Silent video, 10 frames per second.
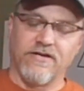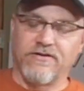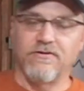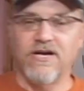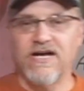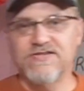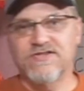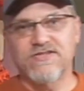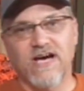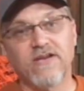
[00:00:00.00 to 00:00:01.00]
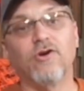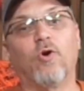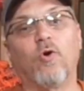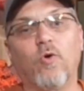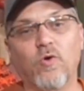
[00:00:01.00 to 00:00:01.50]
you guys decide to
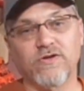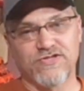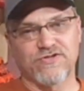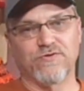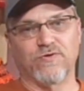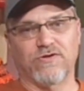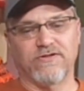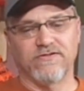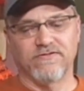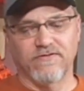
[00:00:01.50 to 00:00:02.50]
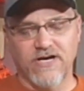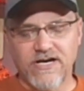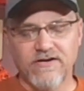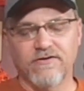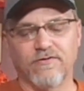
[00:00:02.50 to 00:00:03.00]
go old school,
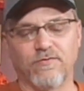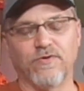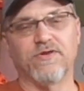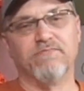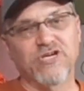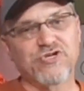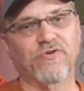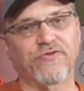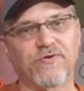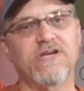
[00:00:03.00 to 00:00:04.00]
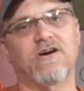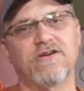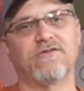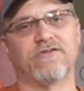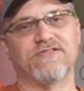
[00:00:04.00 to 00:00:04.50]
right, with the Mitchell
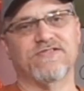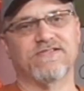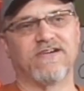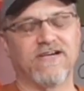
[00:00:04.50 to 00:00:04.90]
300s,